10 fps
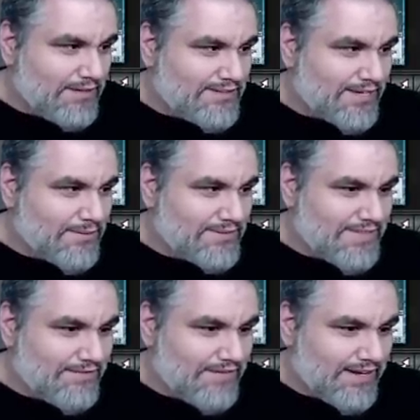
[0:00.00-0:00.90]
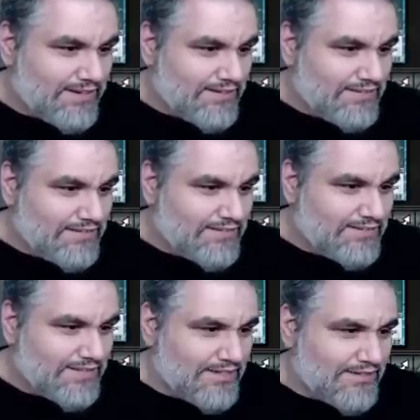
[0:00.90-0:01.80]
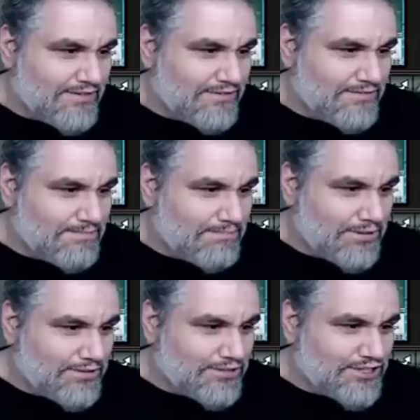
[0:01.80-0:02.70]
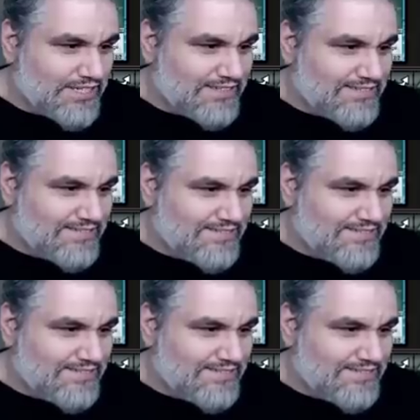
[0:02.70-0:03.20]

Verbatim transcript: a big Tucker with Tef fan. Oh, bullshit.